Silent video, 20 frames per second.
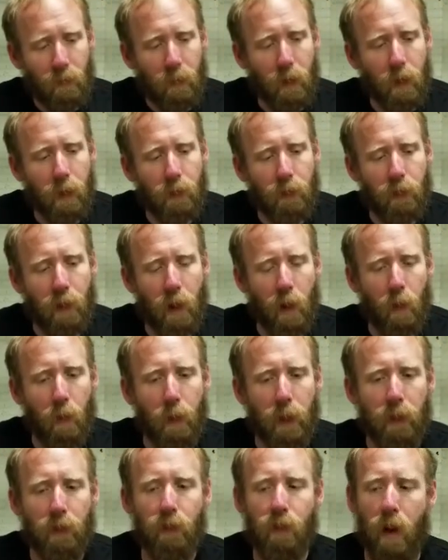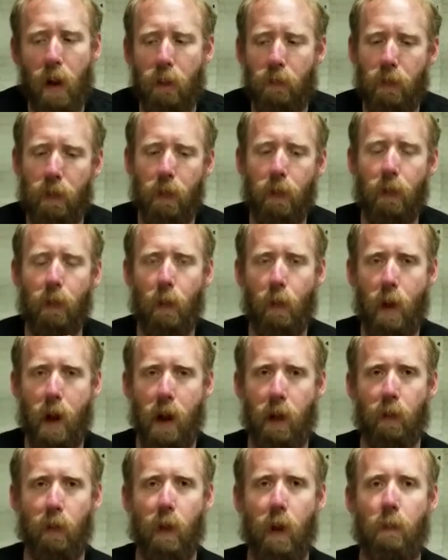So we soften the
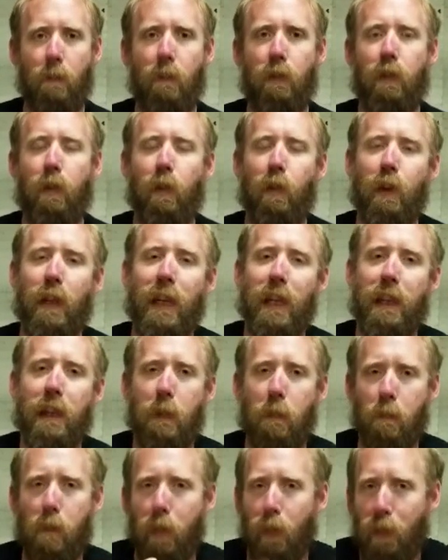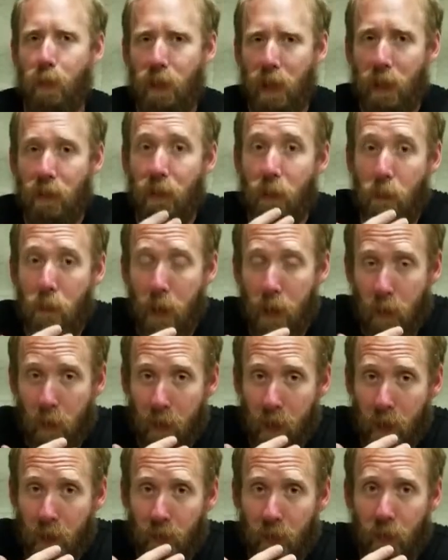water out to get the perceived
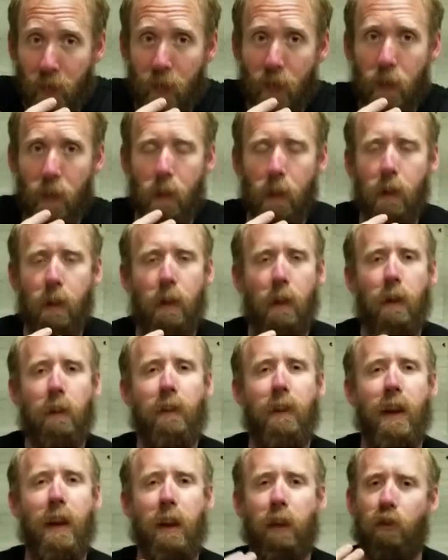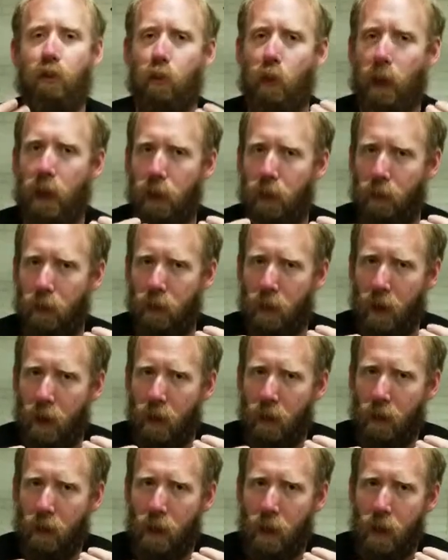bitterness. It's kind of tricking your
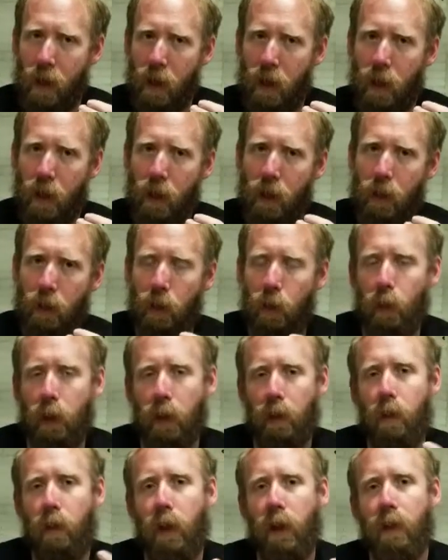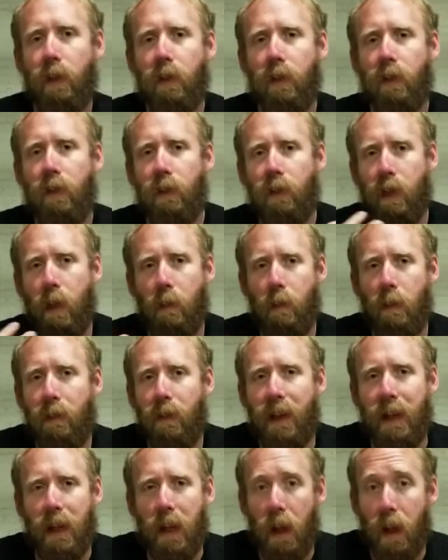tongue. You increase some of
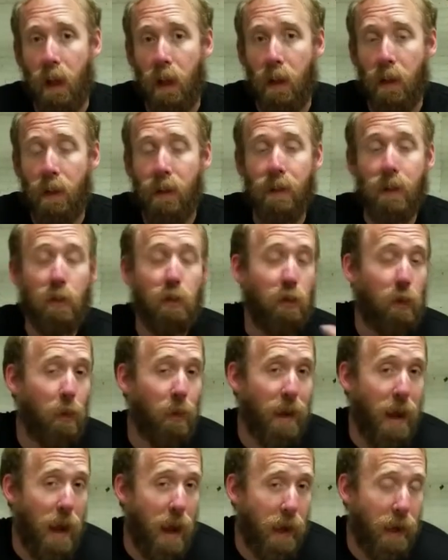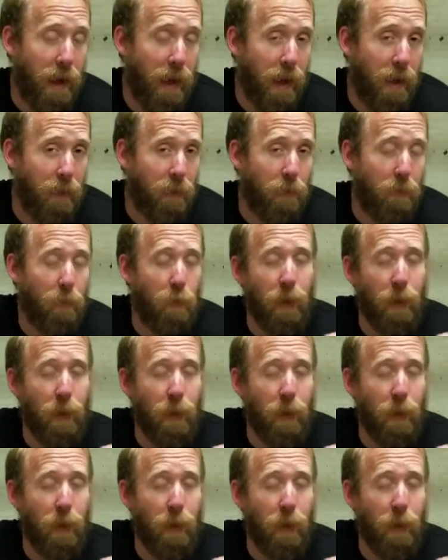the certain ions.